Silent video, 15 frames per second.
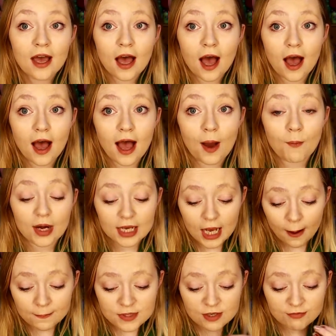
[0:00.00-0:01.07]
And when it
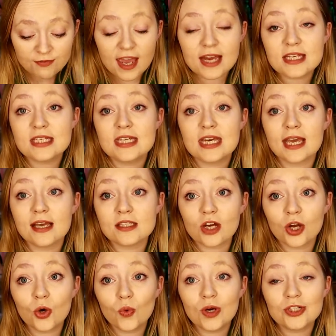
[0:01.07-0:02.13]
comes to theatre tickets,
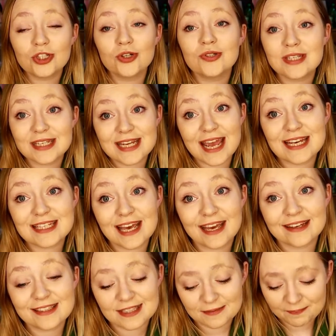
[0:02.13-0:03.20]
I always use
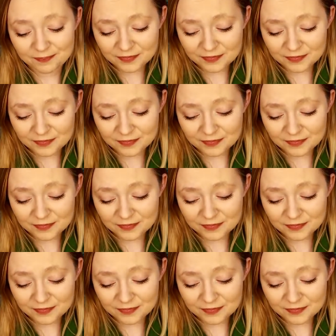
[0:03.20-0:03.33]
TodayTix.